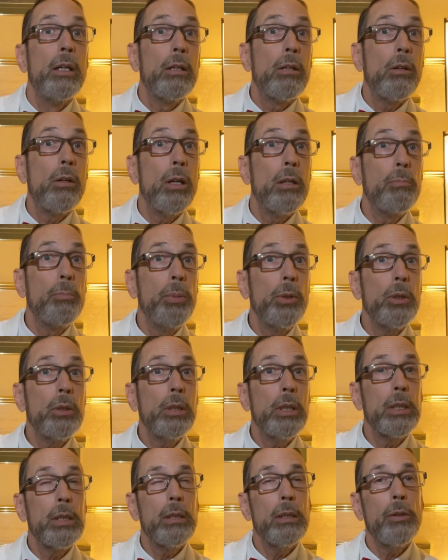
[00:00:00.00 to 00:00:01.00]
Carpal
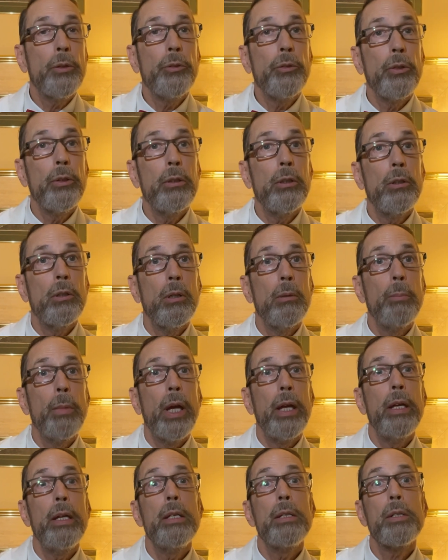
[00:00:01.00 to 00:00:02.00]
tunnel syndrome
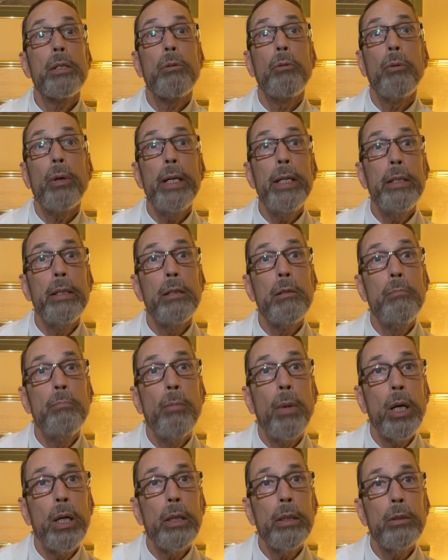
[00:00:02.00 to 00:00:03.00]
is graded
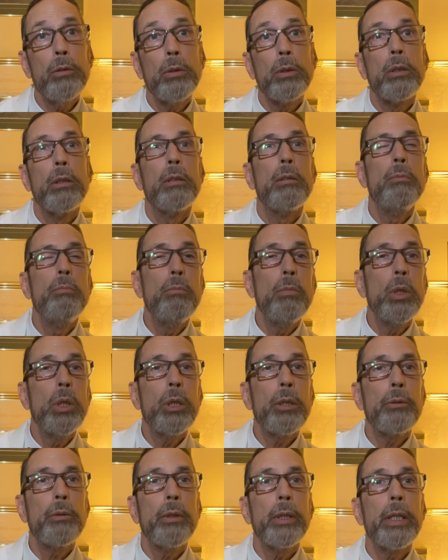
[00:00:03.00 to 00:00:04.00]
mild,
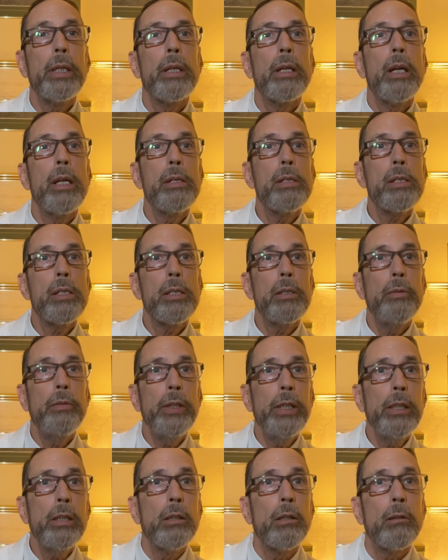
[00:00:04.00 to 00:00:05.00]
moderate, and
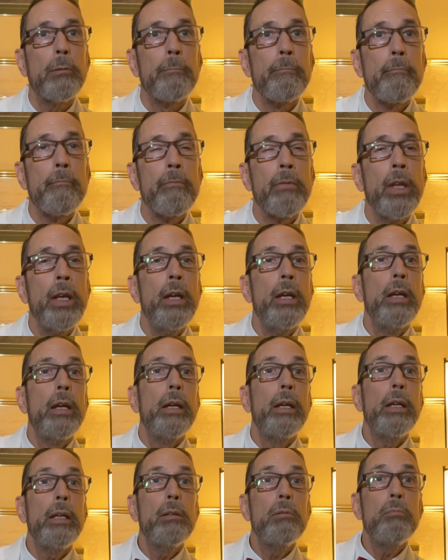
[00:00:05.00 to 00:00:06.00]
severe.
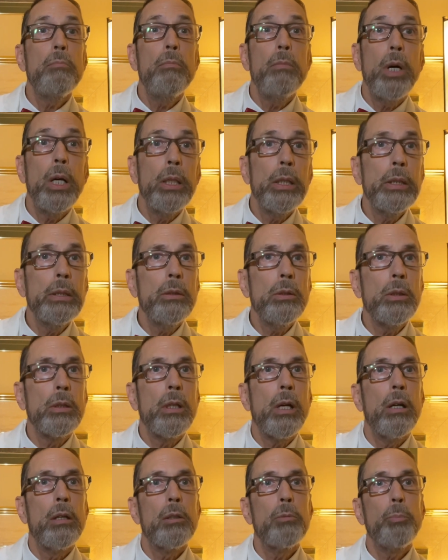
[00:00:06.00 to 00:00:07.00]
In mild
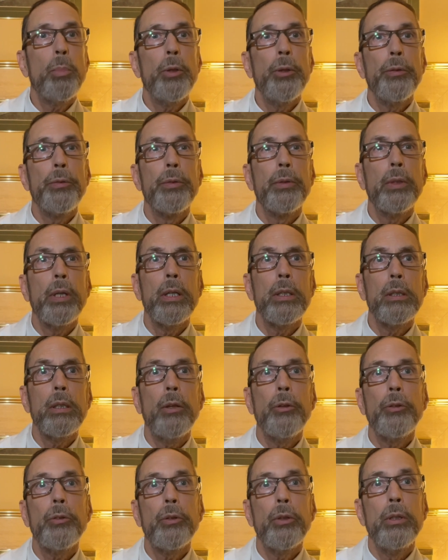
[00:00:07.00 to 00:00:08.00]
carpal
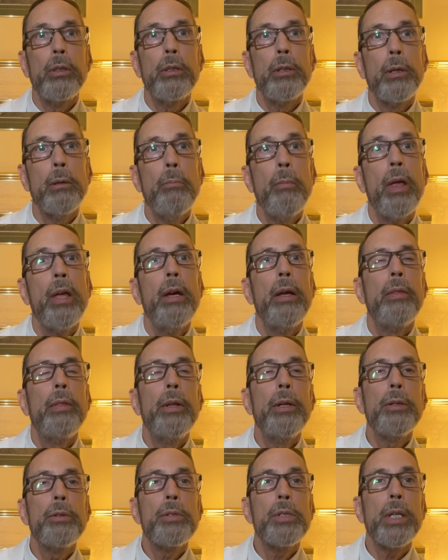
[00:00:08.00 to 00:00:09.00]
tunnel syndrome,
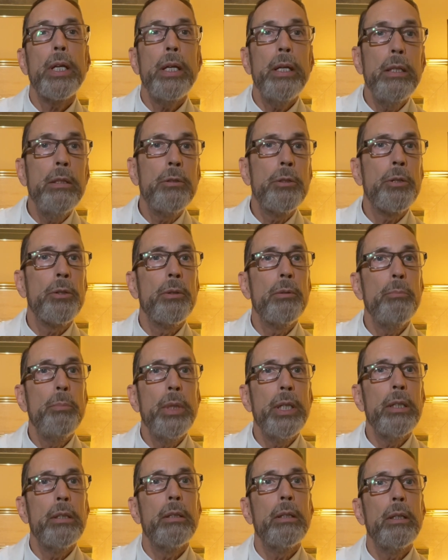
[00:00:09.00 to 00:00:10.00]
there's
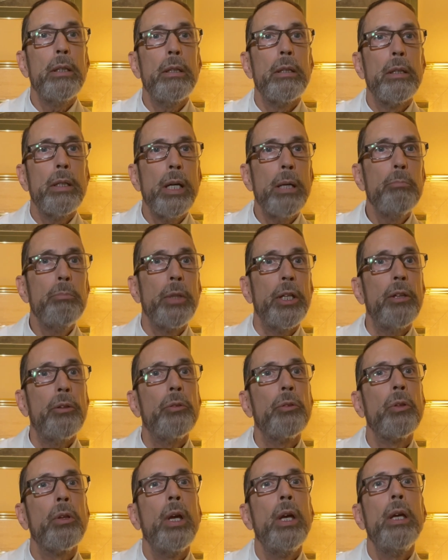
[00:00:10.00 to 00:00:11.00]
intermittent
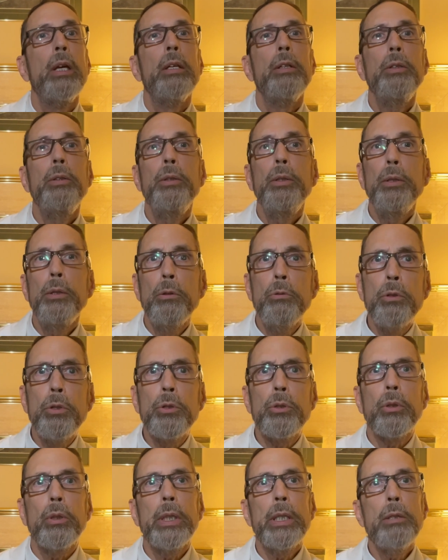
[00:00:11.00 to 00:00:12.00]
numbness,
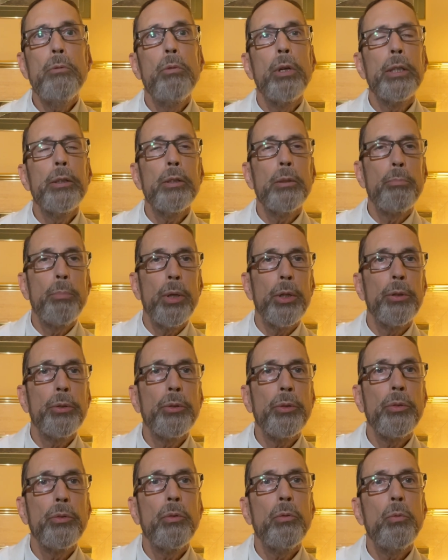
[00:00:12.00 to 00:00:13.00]
usually when the
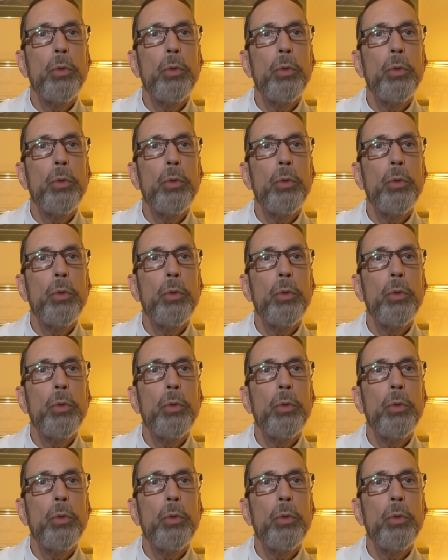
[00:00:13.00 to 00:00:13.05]
person